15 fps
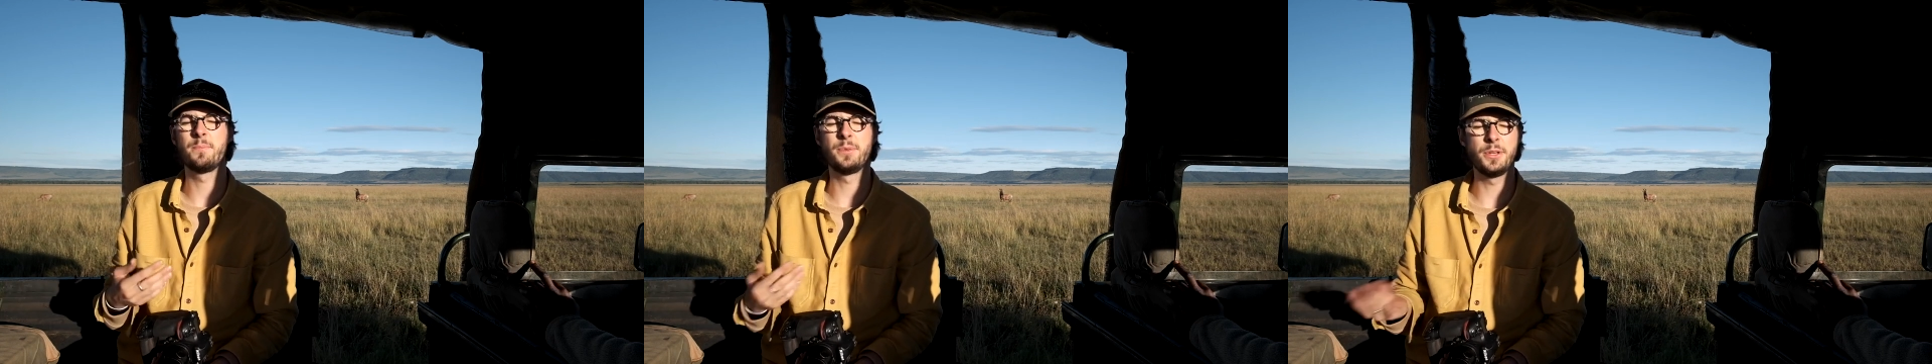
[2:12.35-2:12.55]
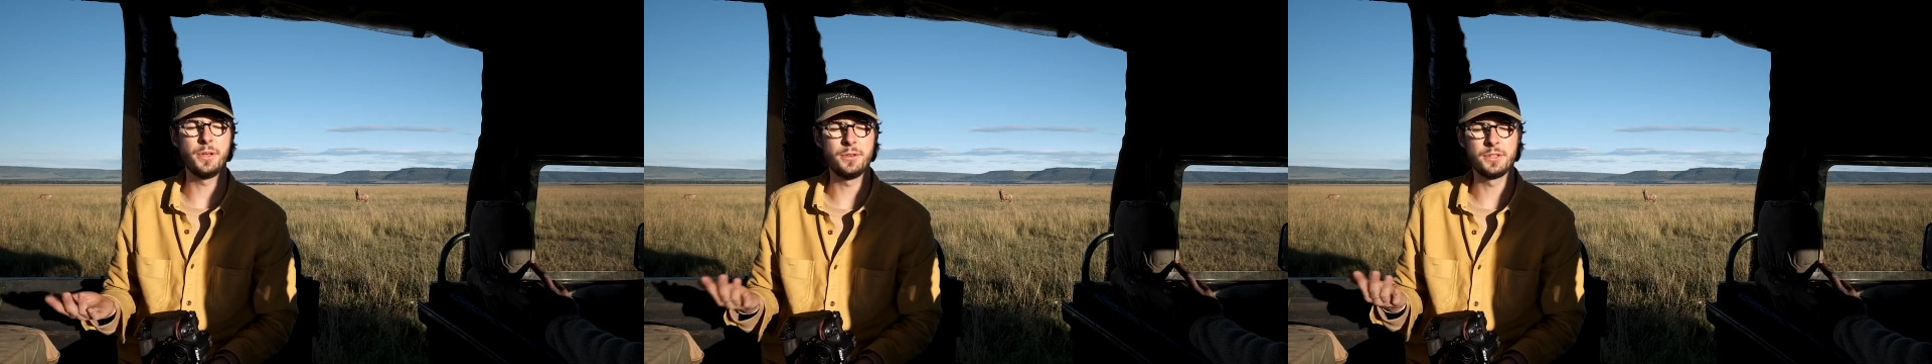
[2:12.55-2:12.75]

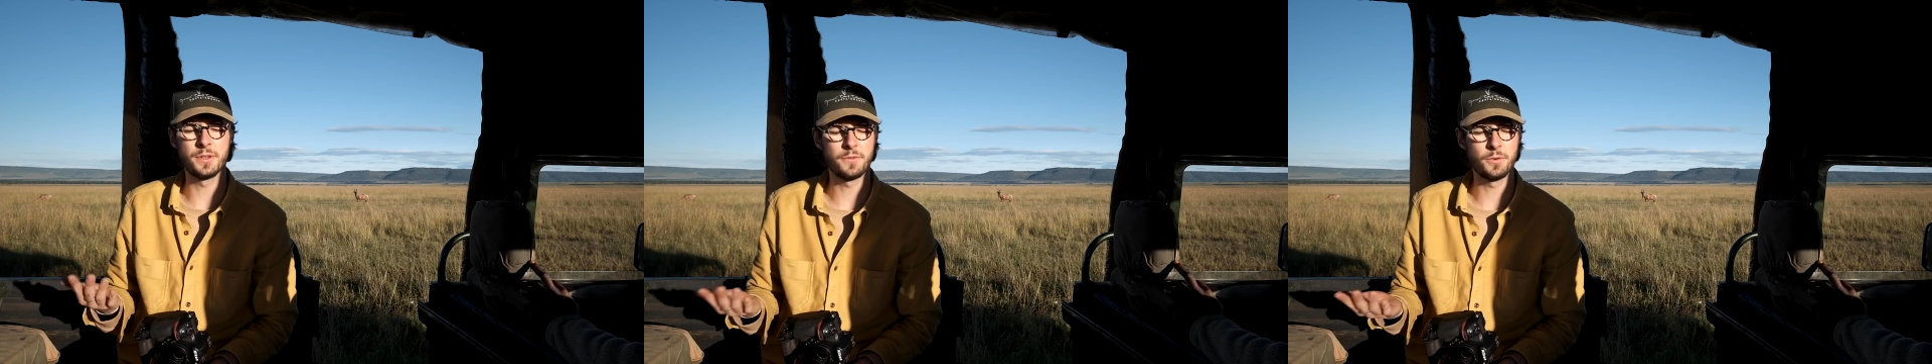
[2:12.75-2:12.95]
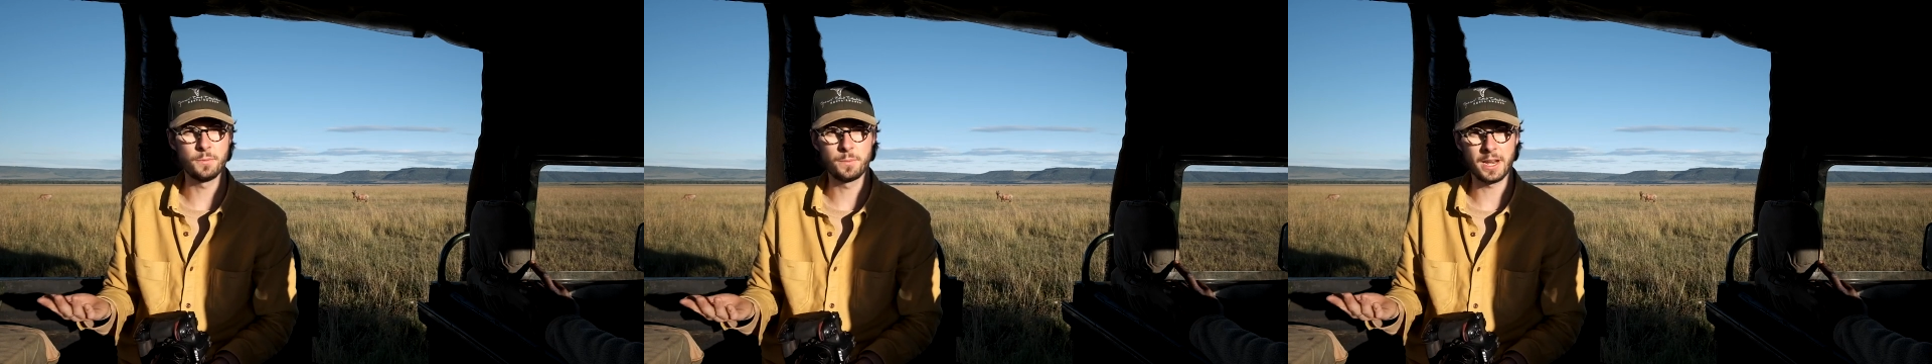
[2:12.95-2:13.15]

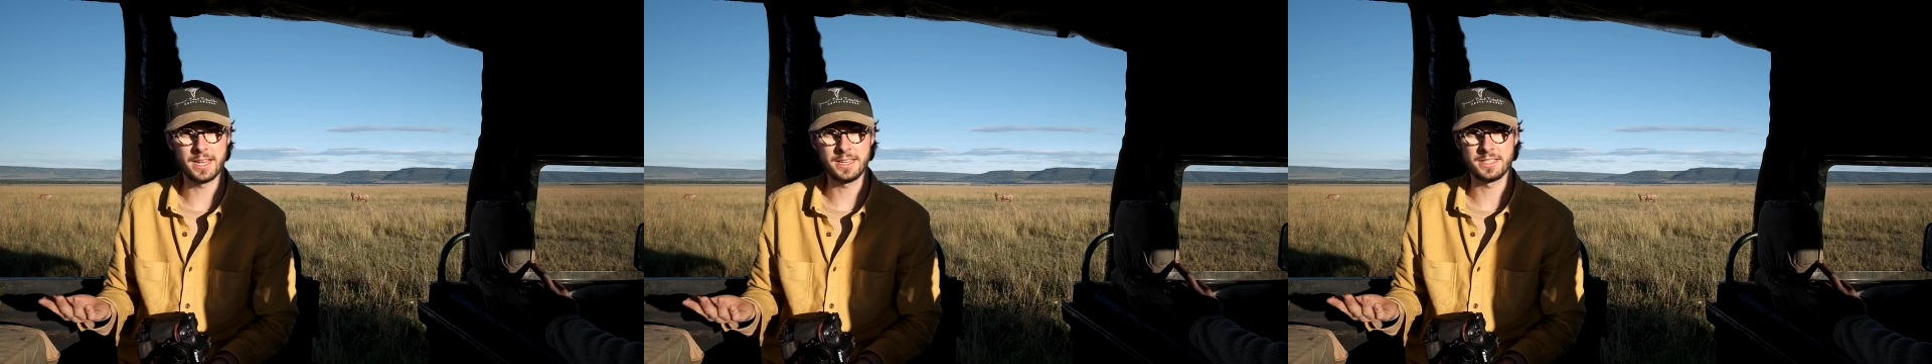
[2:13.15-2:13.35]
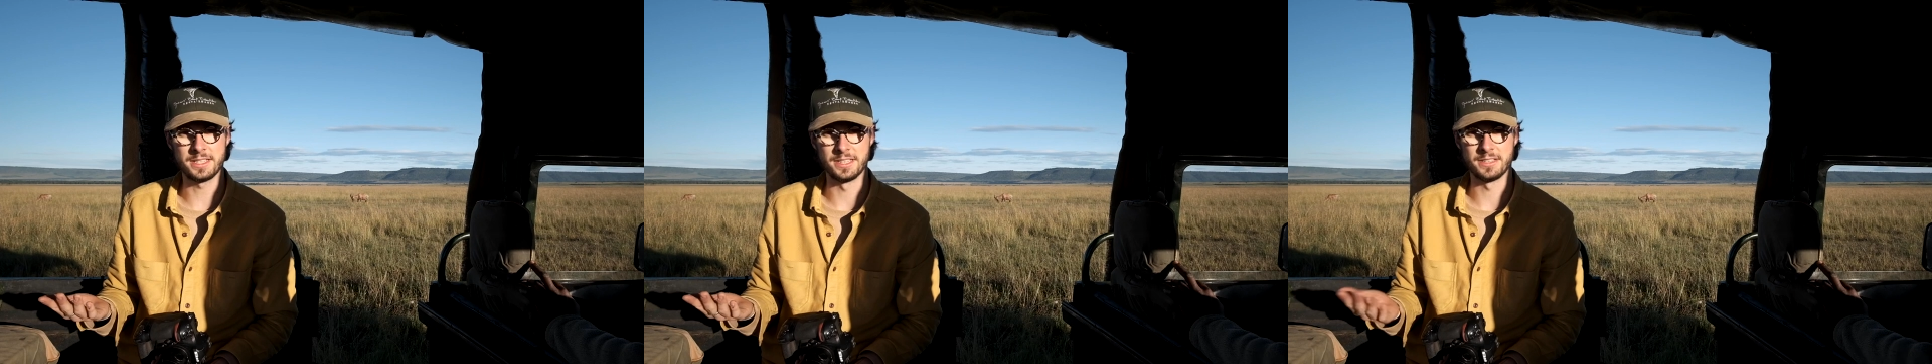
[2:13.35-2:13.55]
beautiful
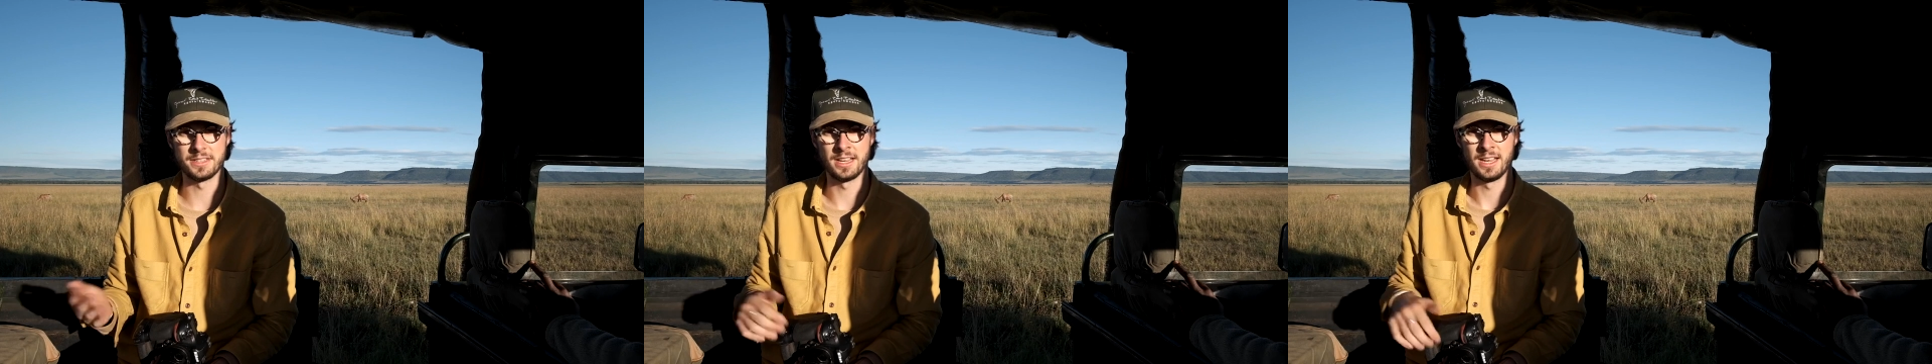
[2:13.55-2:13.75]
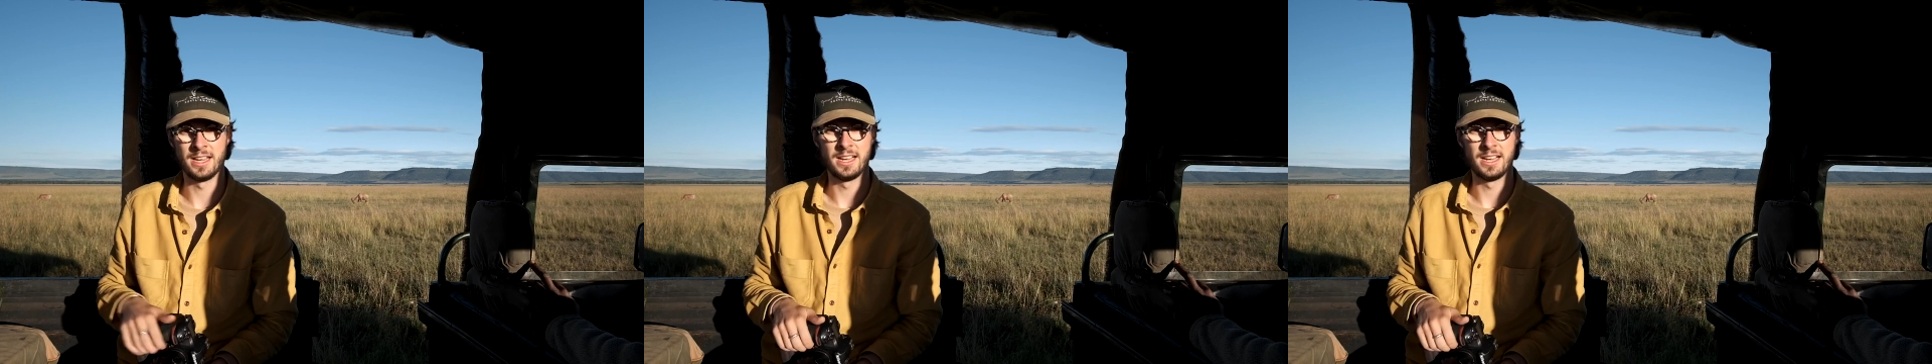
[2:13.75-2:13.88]
places